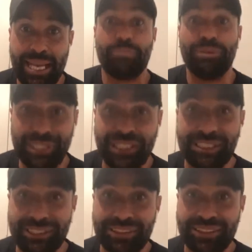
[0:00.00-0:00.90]
in our
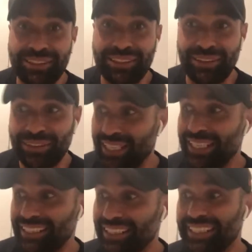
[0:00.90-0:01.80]
positions
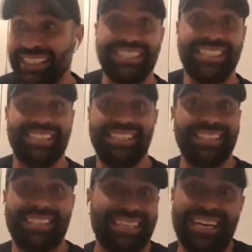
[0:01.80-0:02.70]
on like
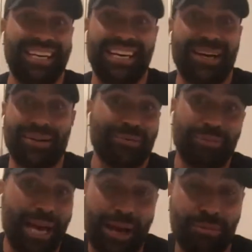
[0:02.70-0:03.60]

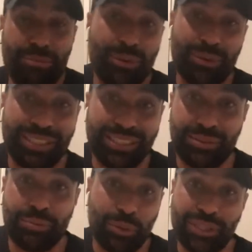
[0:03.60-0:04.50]
how
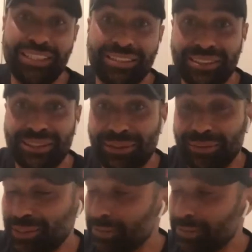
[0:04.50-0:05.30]
important sport is. You know